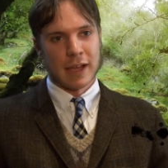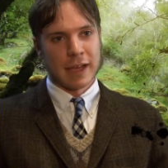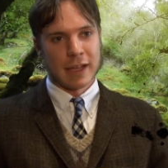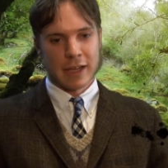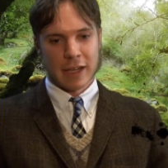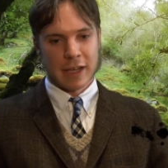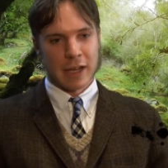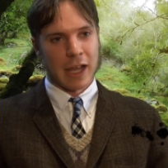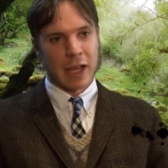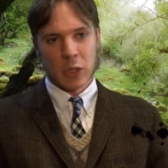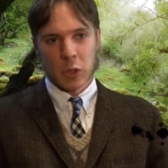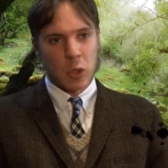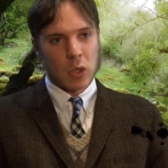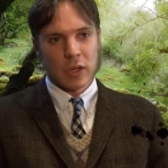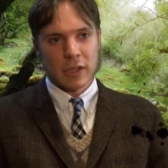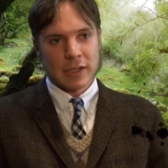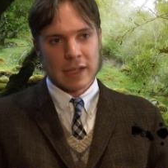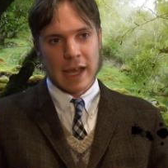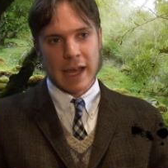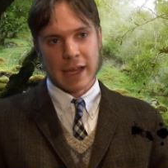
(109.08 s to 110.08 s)
And, and I
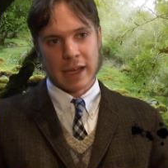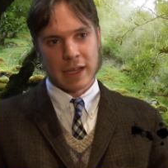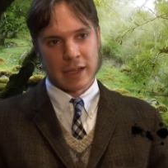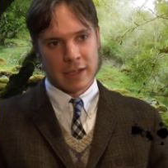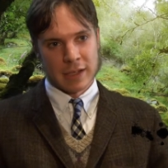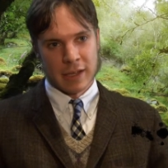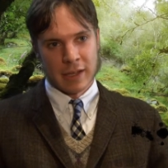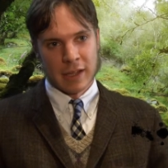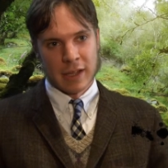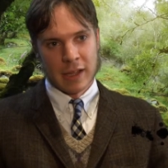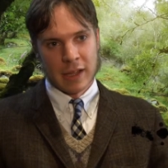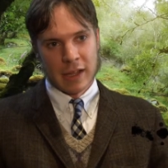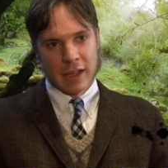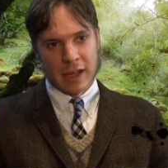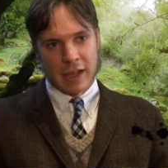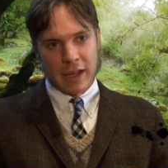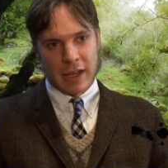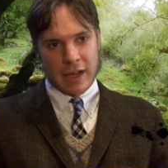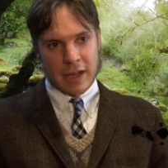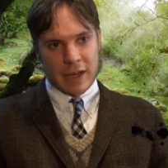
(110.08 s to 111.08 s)
looked at it.
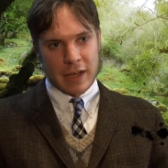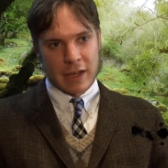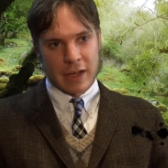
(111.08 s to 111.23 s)
Uh,